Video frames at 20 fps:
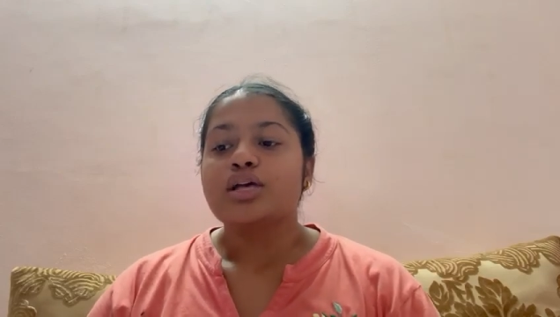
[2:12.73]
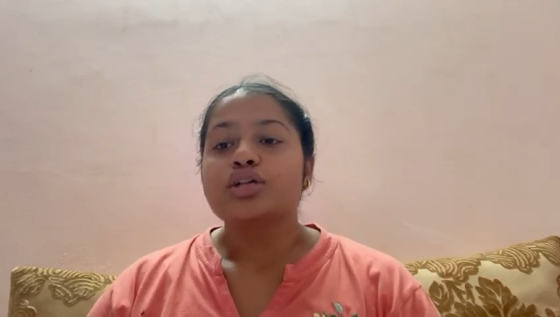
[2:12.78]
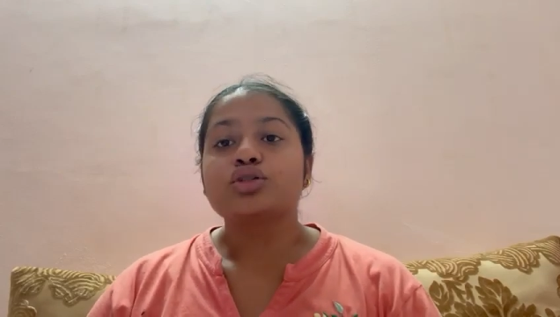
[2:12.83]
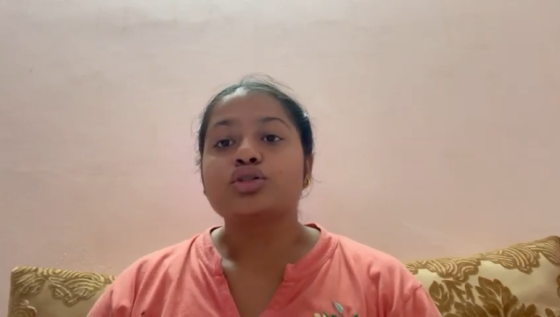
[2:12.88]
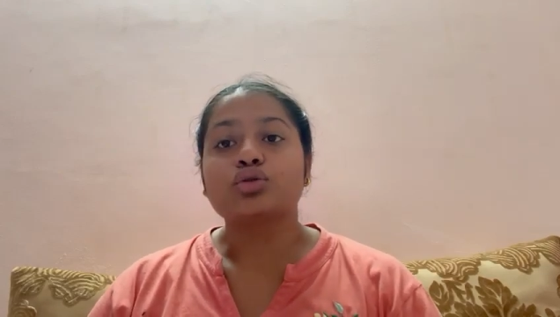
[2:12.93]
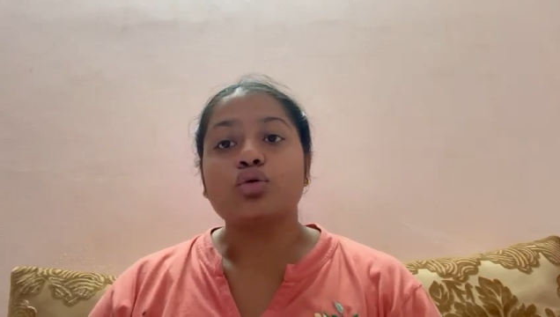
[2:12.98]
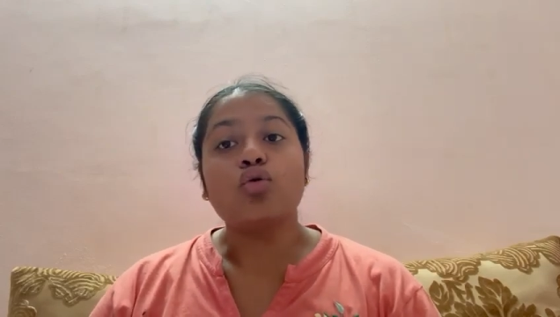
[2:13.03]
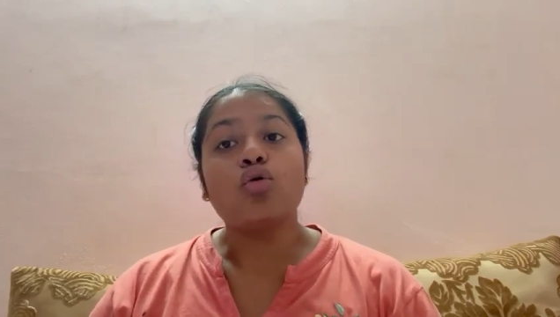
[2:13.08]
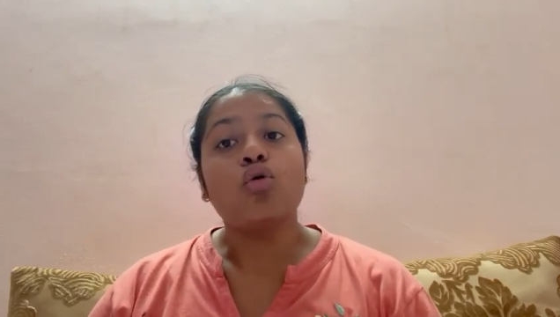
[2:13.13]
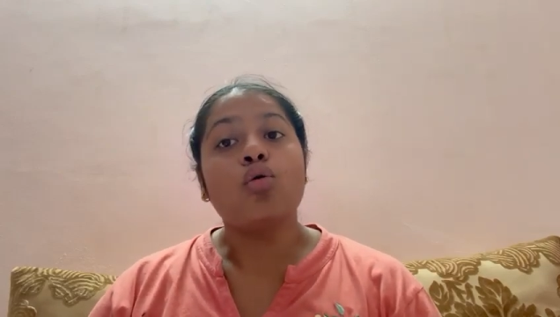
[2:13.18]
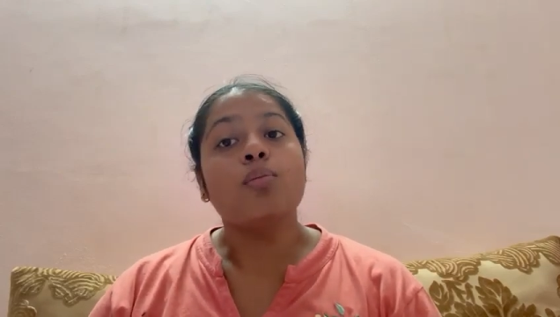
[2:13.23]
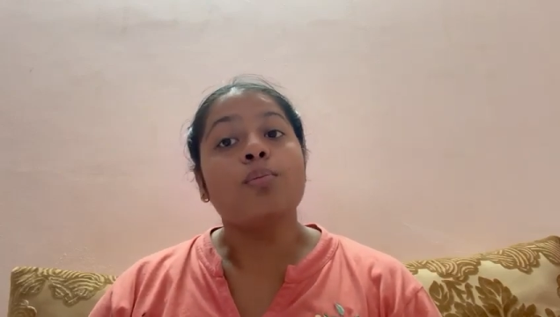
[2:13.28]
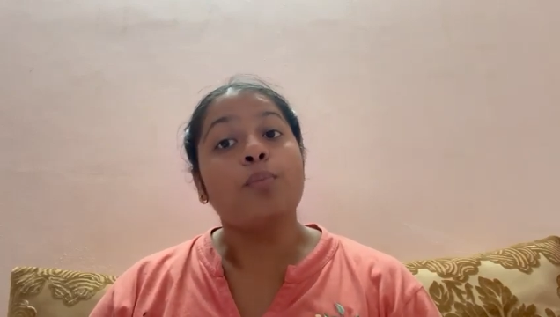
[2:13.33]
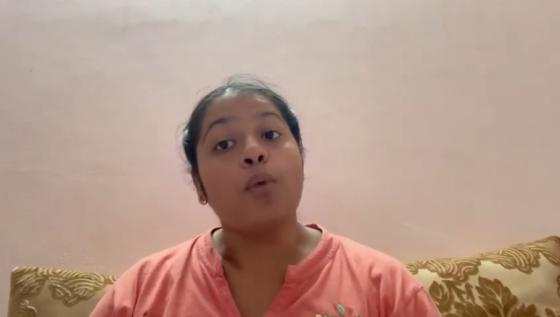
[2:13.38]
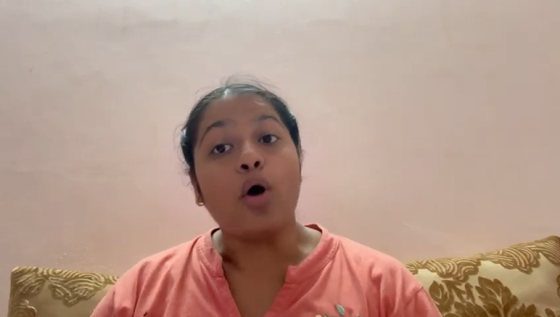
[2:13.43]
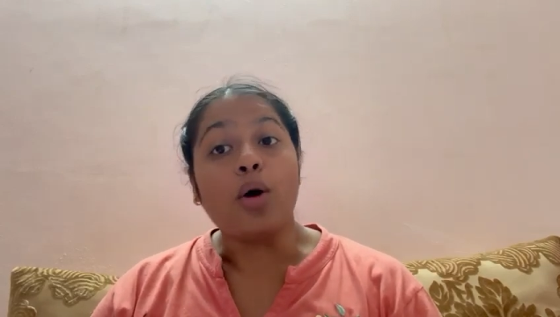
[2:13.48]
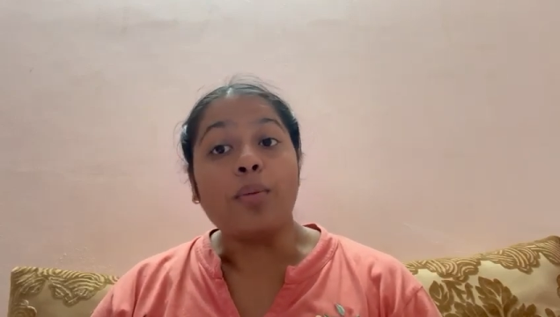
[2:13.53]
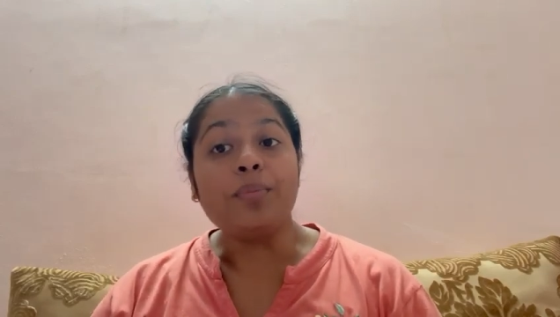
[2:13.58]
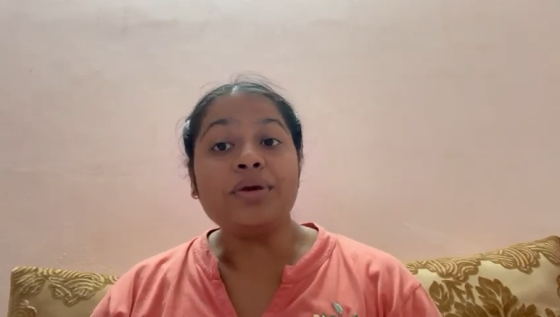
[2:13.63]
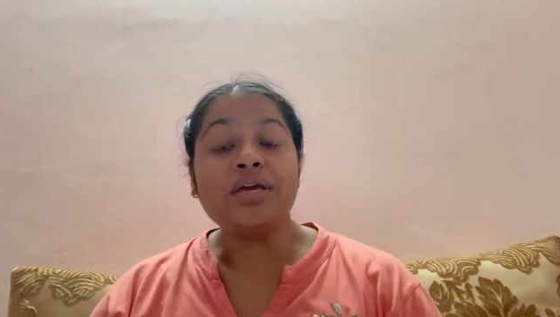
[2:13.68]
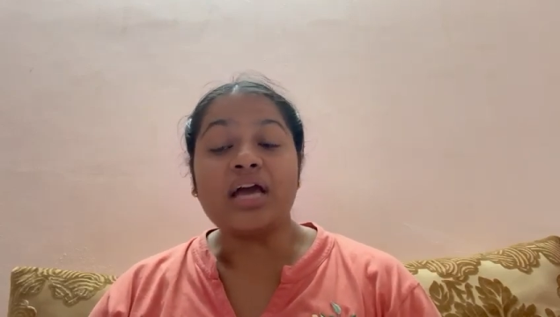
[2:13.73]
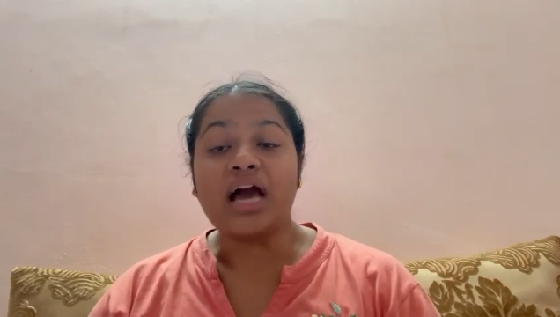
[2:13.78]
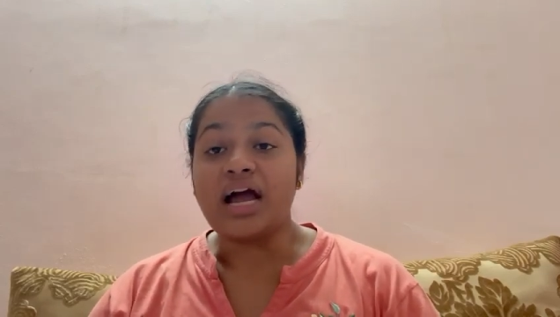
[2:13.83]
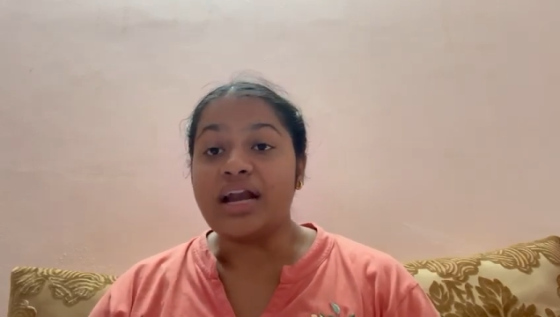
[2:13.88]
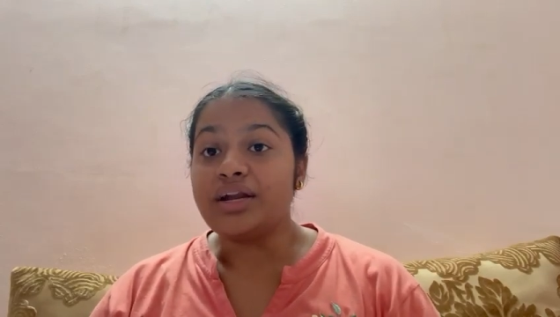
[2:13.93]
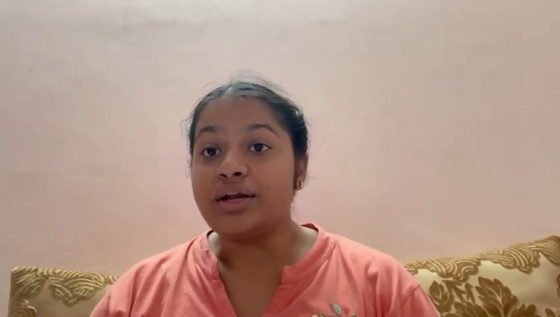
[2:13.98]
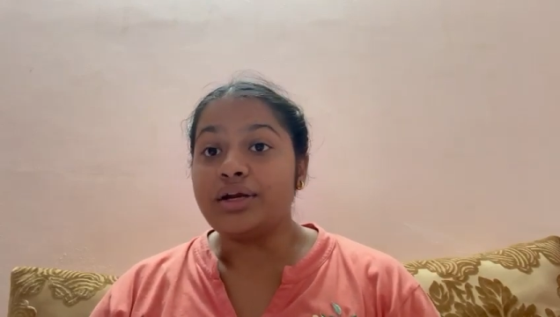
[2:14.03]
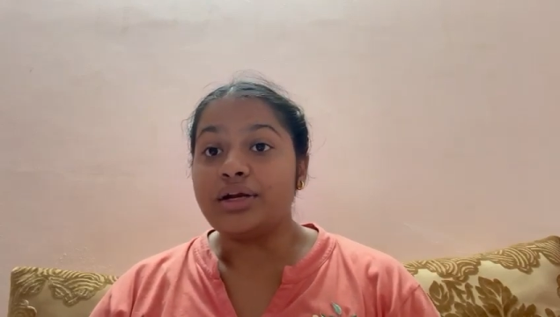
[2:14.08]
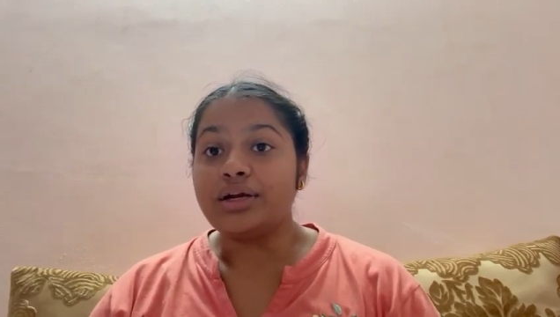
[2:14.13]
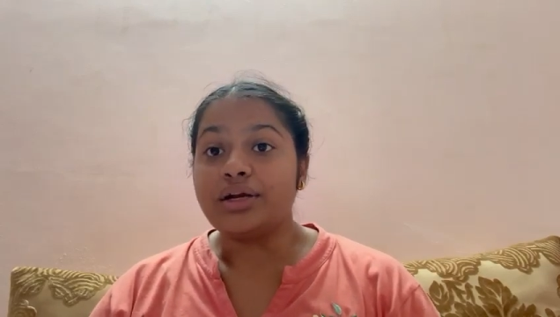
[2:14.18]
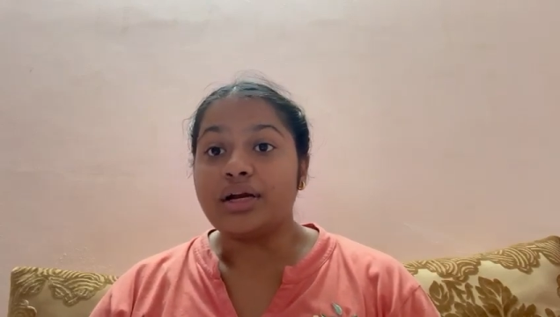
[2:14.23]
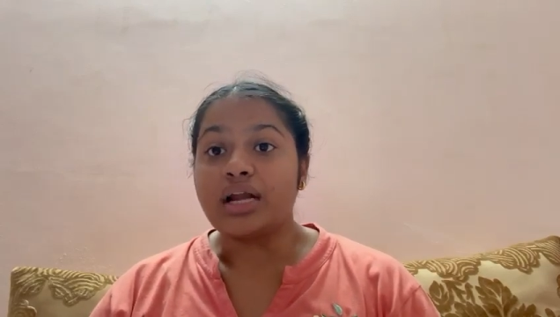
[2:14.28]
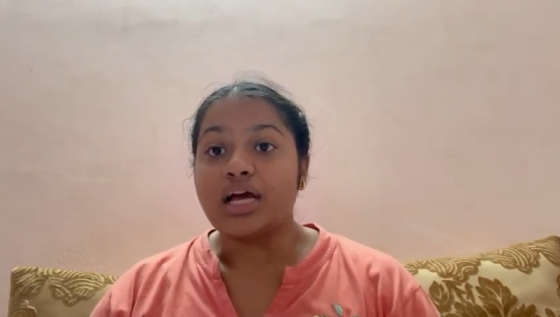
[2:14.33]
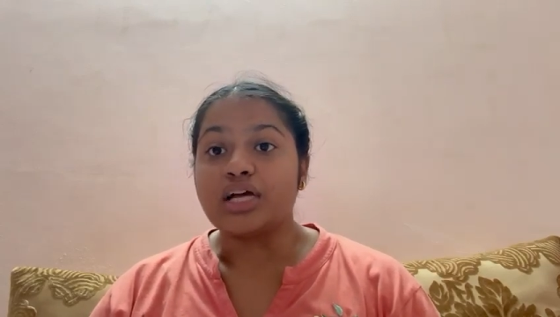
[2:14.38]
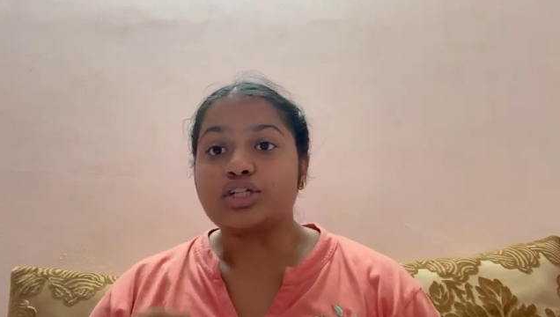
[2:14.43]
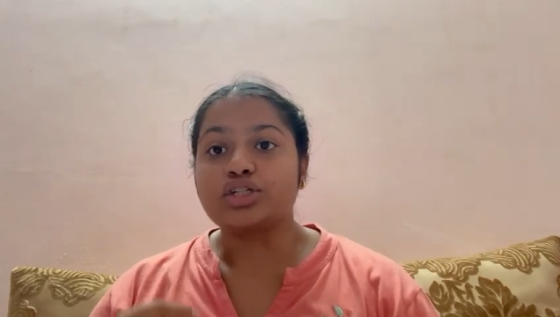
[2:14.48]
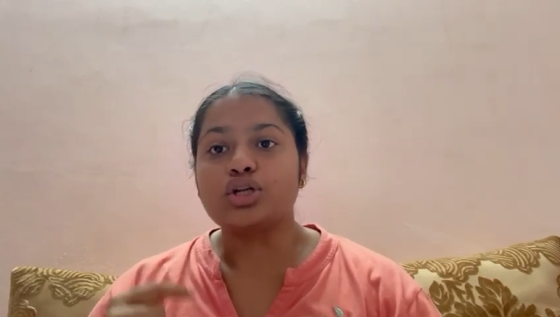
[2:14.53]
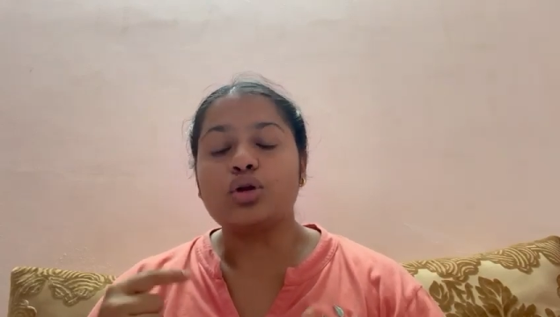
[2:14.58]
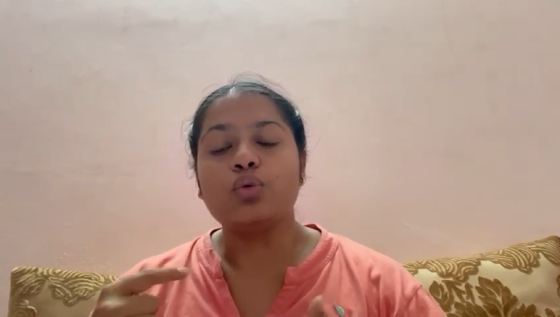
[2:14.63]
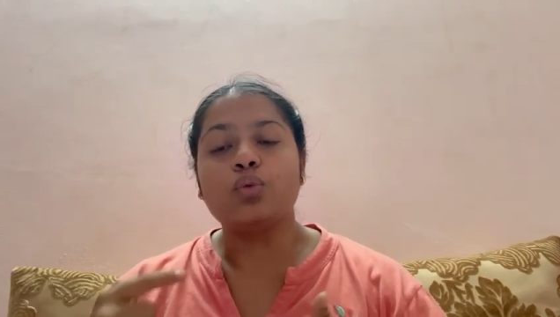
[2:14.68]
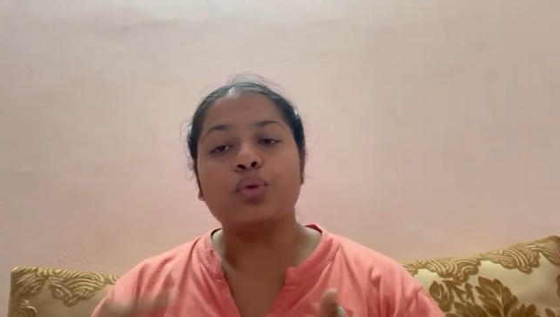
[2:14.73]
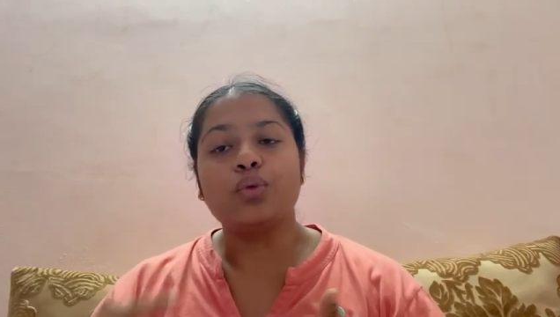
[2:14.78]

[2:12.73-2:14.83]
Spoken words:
So Bobby Art International